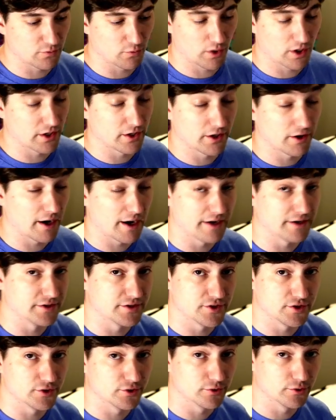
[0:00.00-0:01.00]
you want to know how to
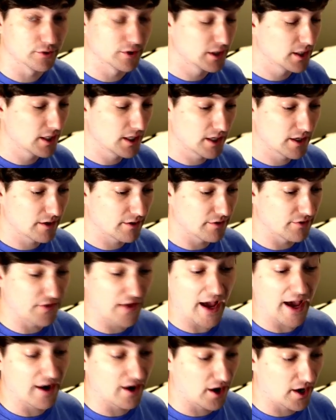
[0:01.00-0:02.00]
do
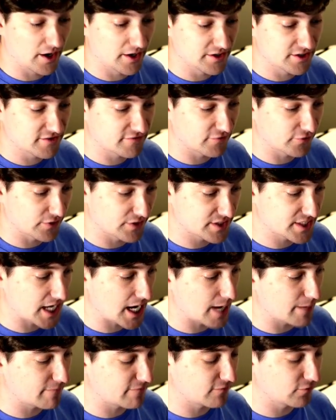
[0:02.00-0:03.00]
that hunt for the
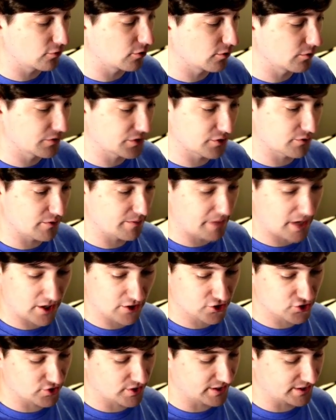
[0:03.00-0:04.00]
top floor with the
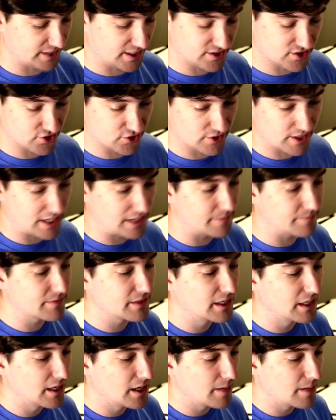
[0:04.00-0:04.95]
repel trick, that's great.